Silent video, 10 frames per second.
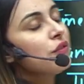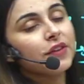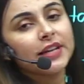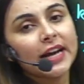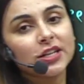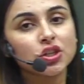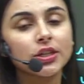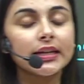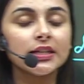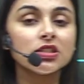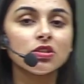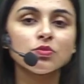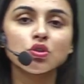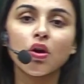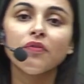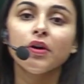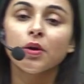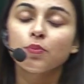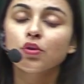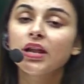a reaction in terms of
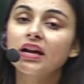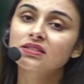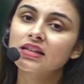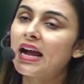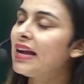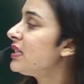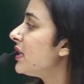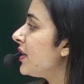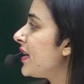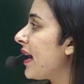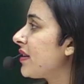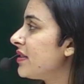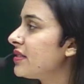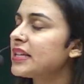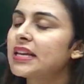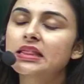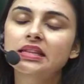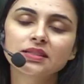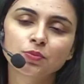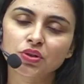products and reactants in
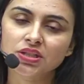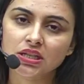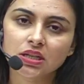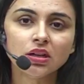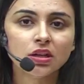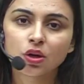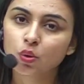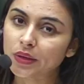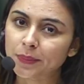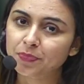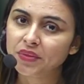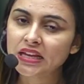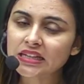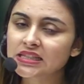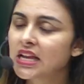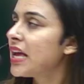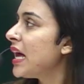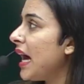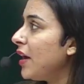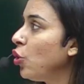this particular way. Yes,
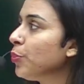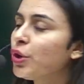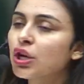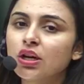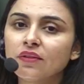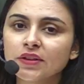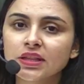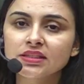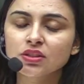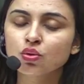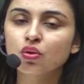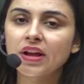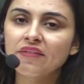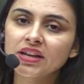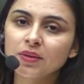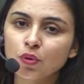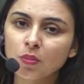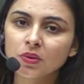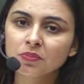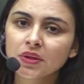I hope you're clear with this. You don't have any
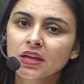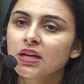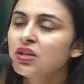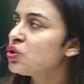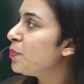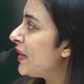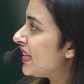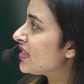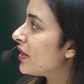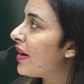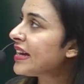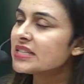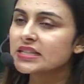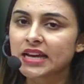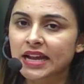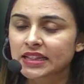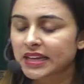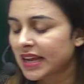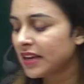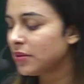problem. So please write it and then I'll,